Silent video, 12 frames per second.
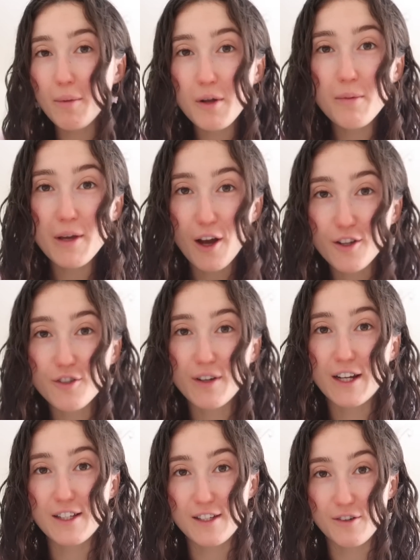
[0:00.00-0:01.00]
I'm going to be
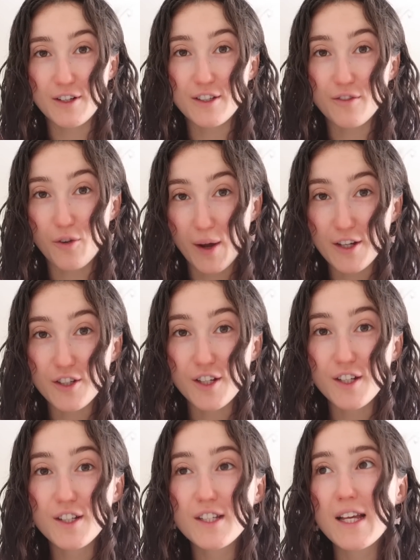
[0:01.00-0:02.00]
answering a series of
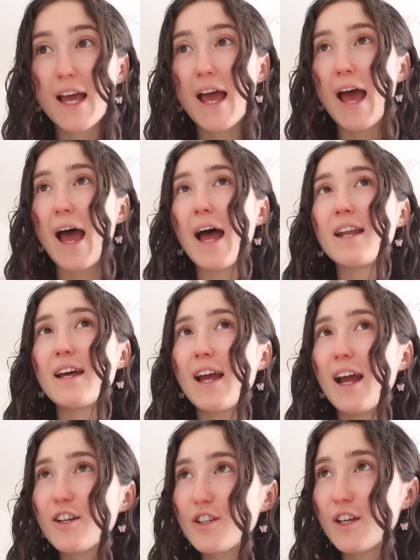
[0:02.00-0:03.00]
questions, and I
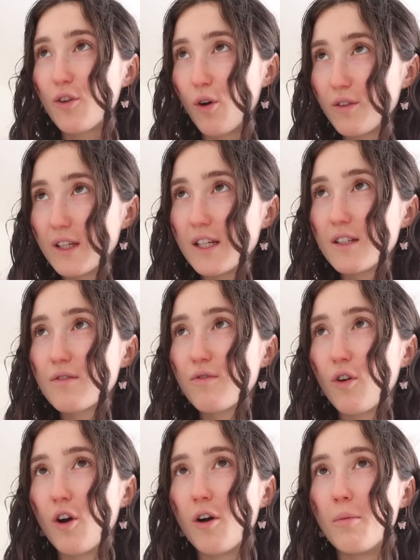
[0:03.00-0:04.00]
actually got these
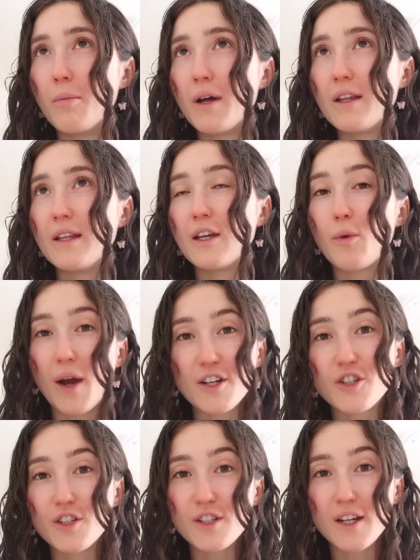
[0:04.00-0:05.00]
from the
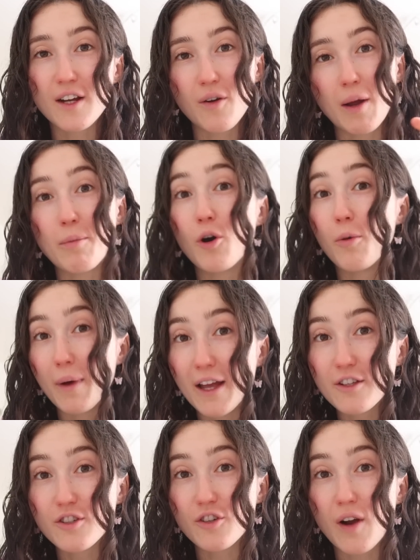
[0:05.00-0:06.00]
question sticker I put on my
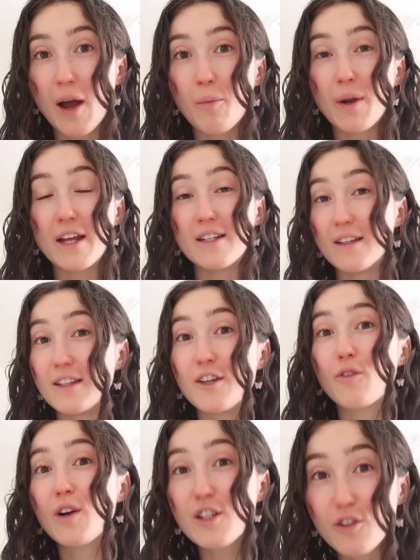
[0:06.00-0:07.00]
Instagram when I did the
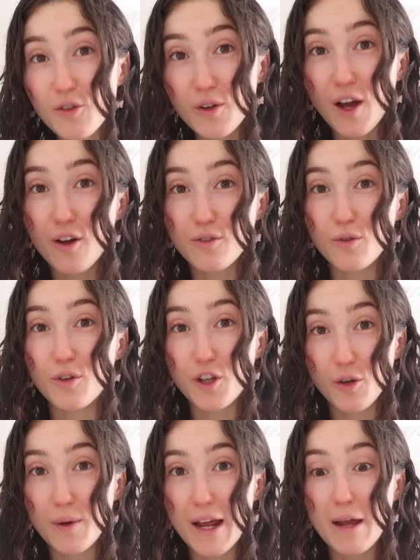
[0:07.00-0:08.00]
original Girl Talk
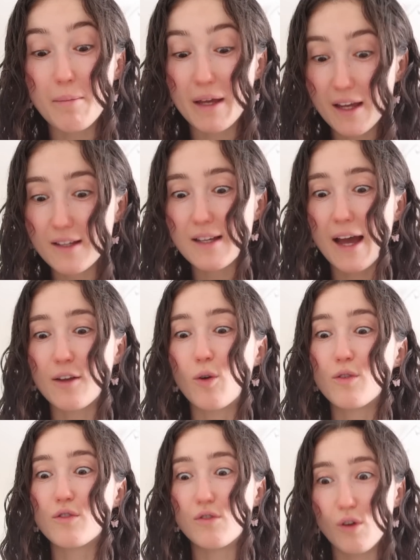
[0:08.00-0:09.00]
Q and A, because I
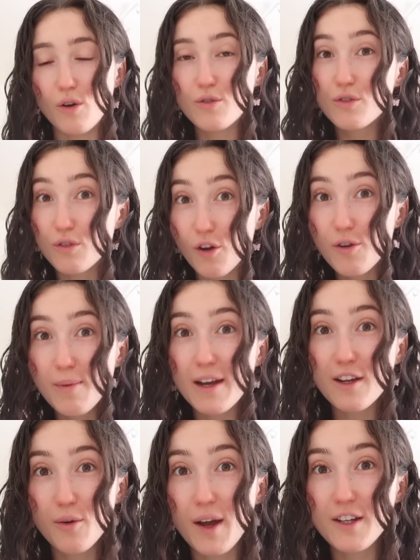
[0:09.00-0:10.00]
got so, so
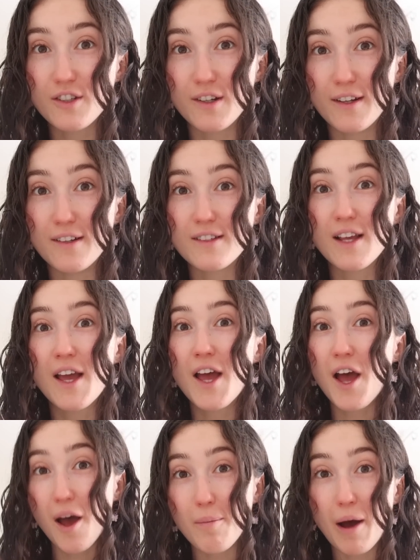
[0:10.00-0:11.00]
many questions
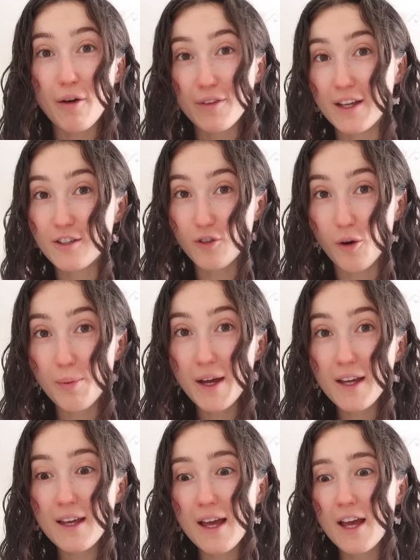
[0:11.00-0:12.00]
about this
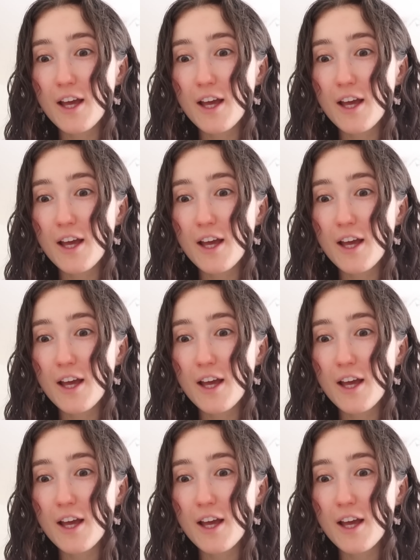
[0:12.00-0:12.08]
topic.